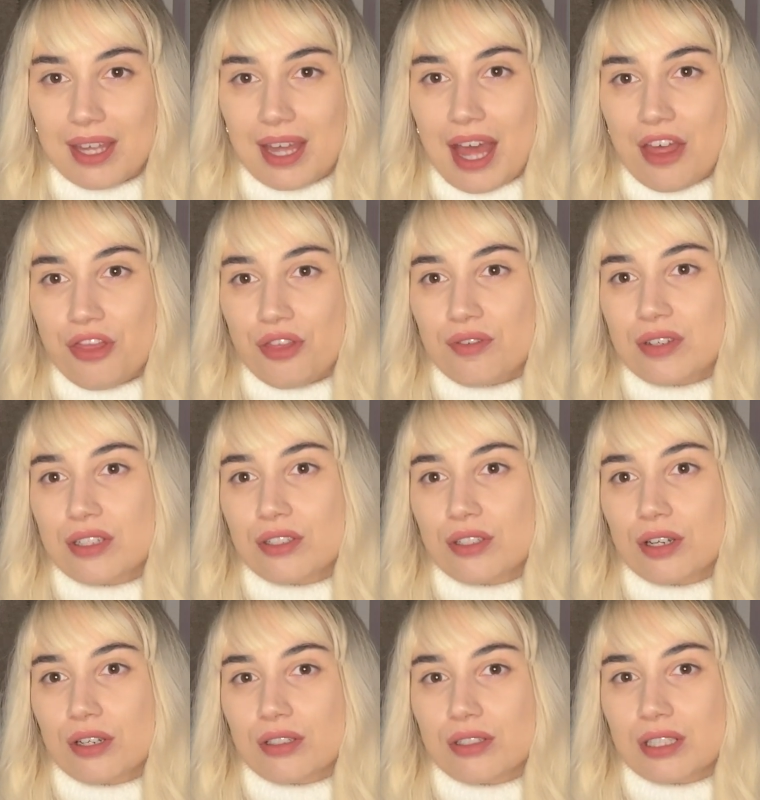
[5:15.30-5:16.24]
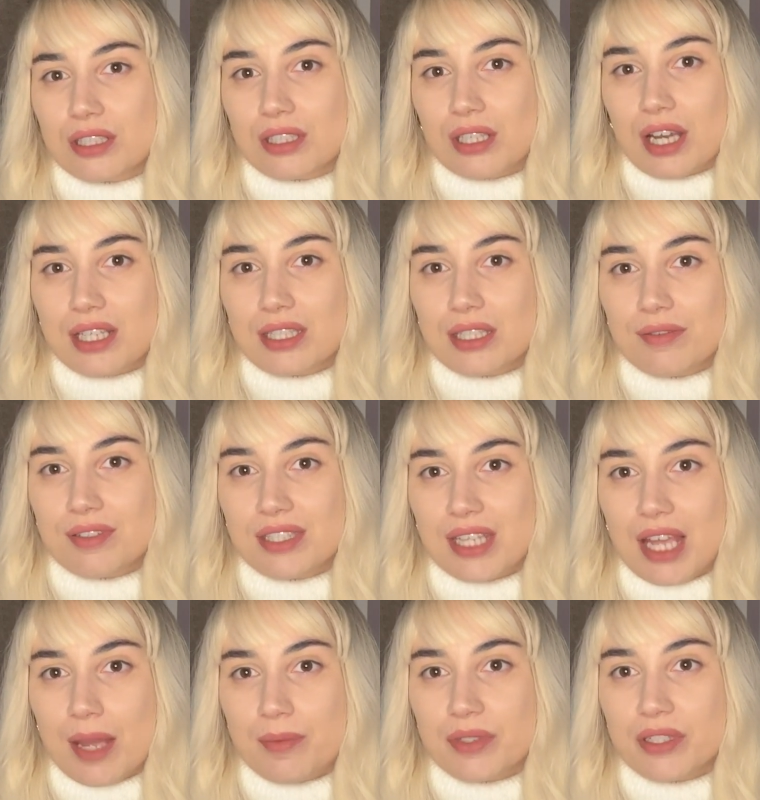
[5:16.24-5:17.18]
Catherine took decisive
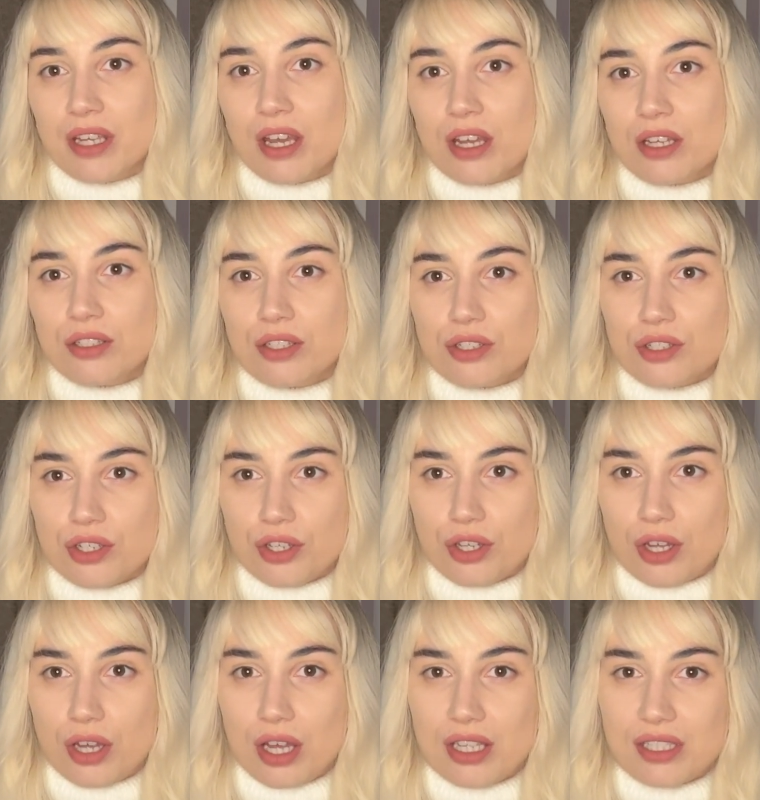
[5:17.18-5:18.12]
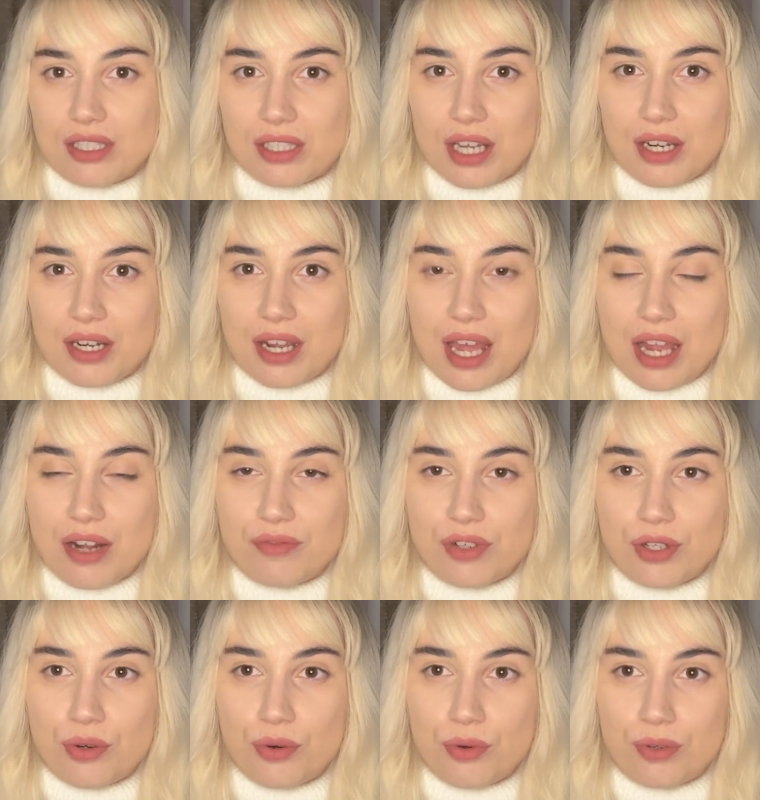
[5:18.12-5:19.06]
steps to secure her son
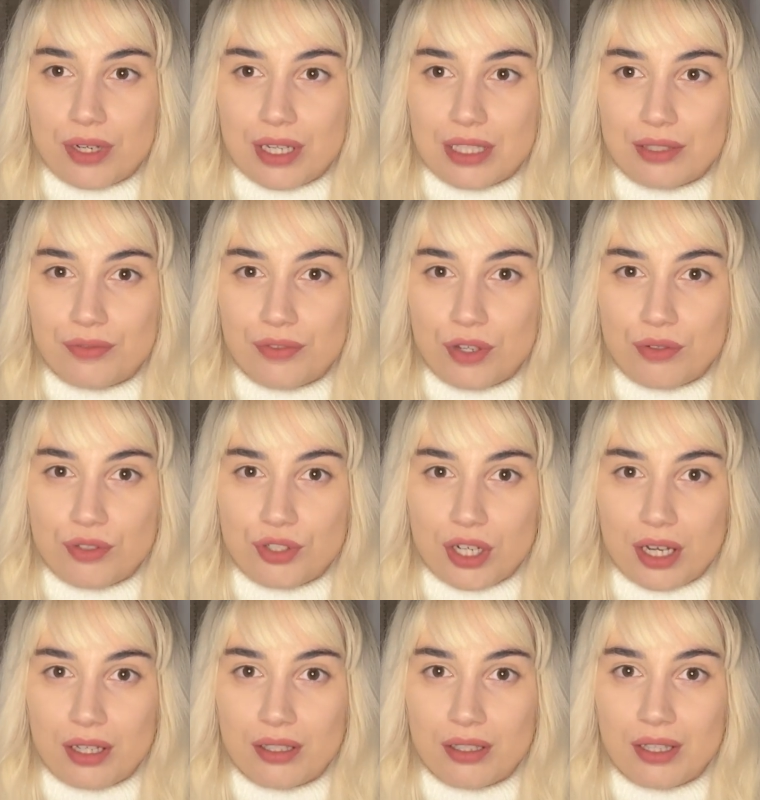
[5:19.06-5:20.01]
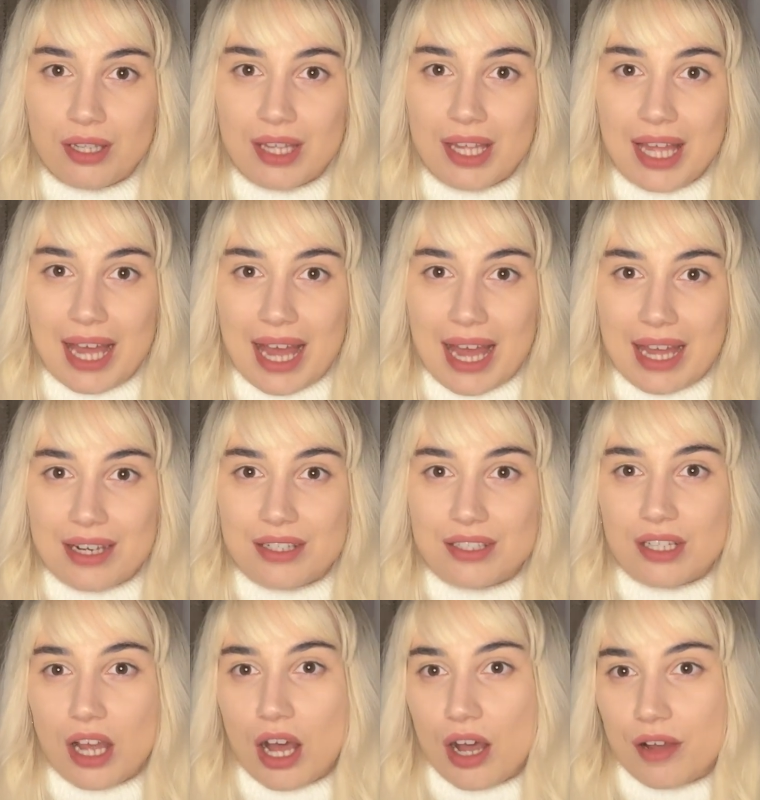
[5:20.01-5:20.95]
Henry Courtenay's future,
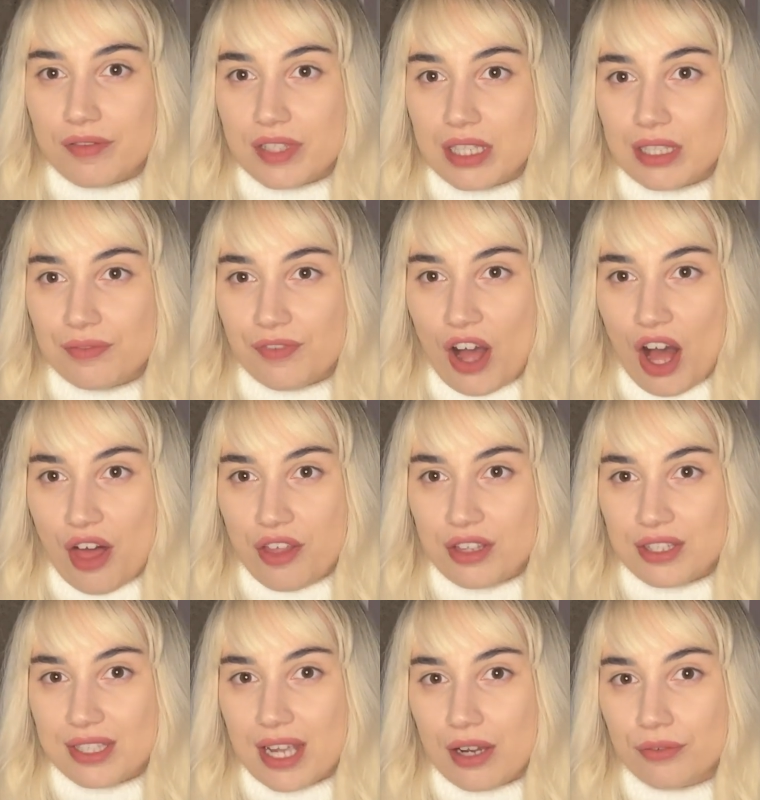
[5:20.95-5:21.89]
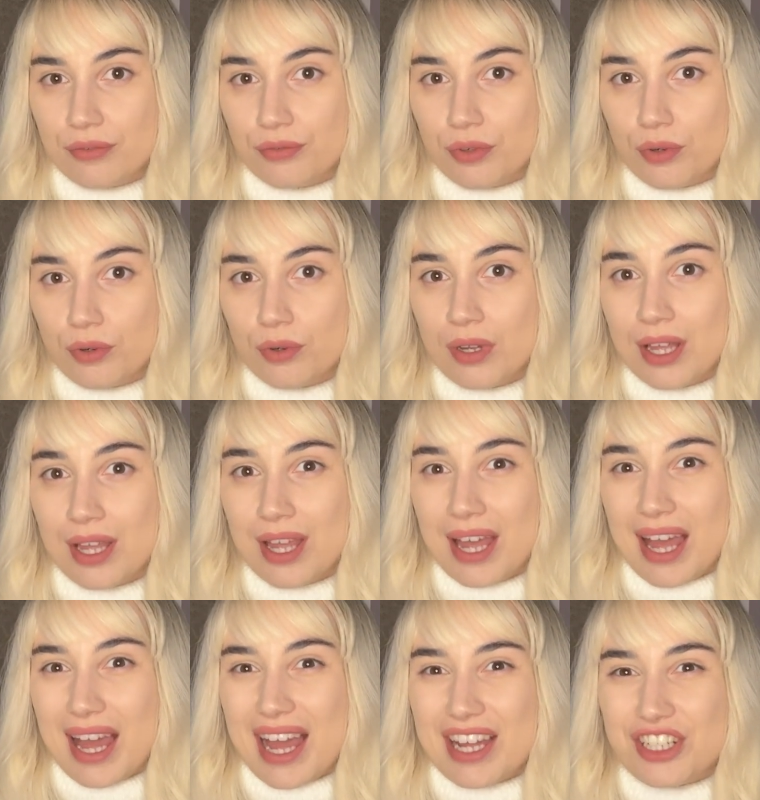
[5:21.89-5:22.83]
and after his father's downfall,
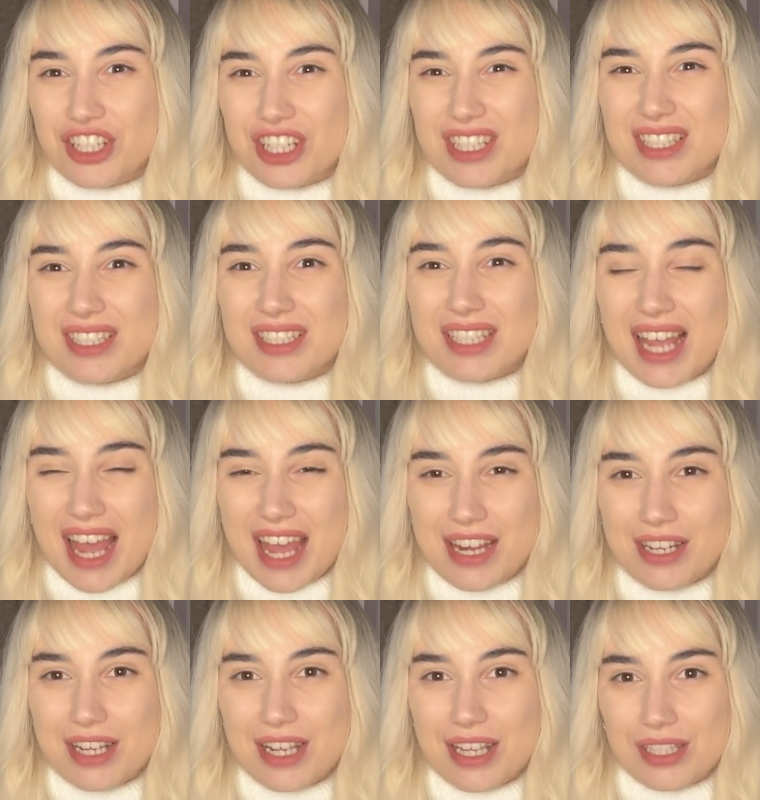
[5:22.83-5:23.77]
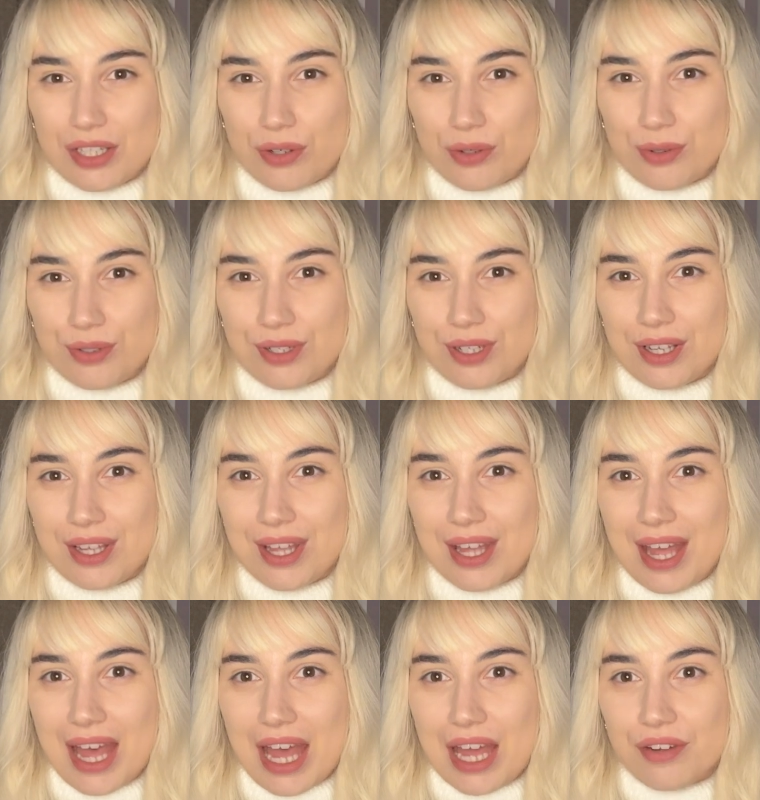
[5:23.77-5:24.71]
at just 10 years old,
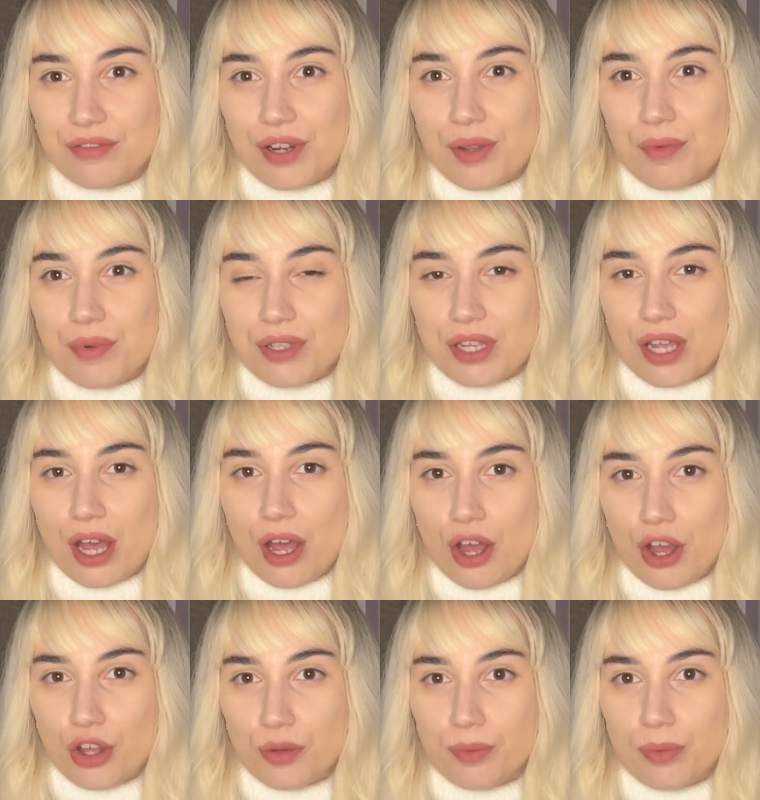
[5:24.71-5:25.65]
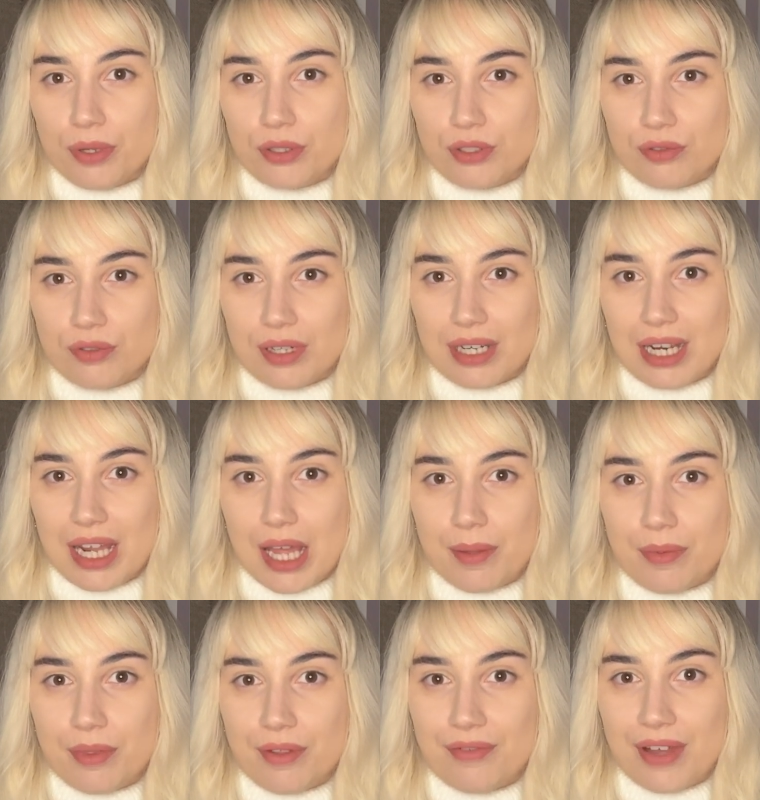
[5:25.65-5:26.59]
Henry was her hope to
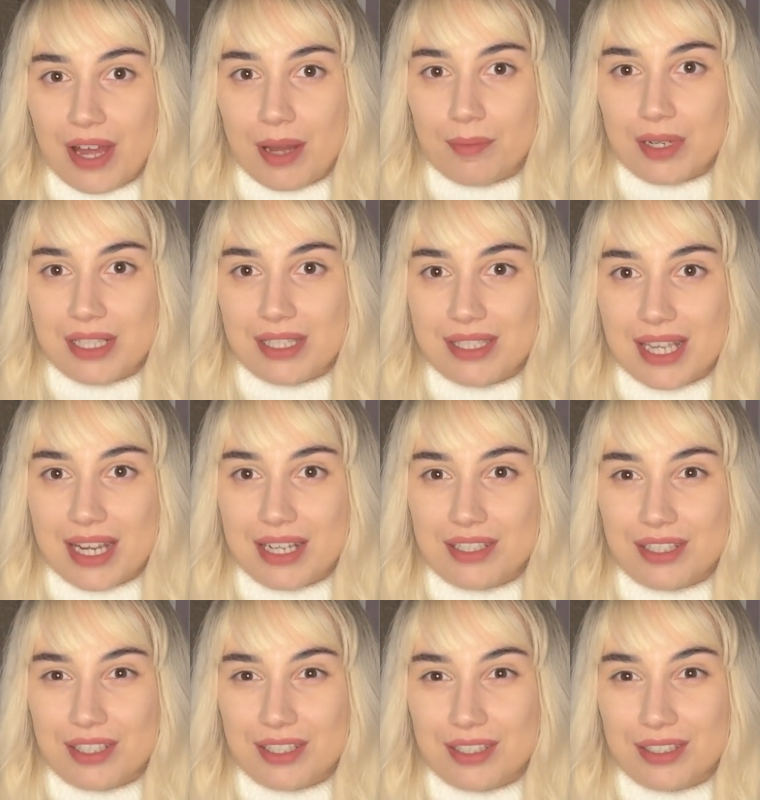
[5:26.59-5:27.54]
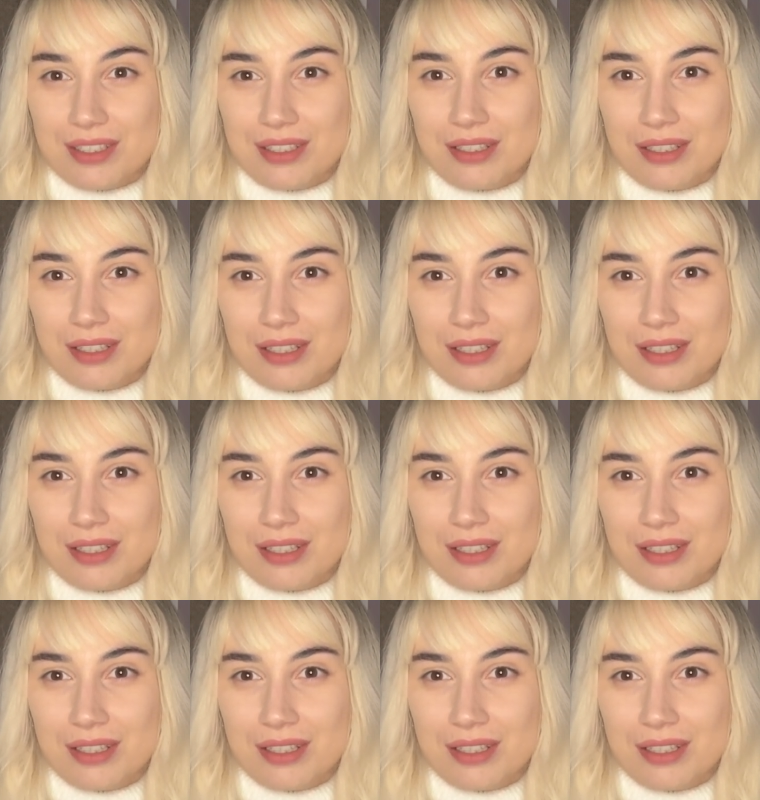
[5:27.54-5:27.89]
reclaim the family status,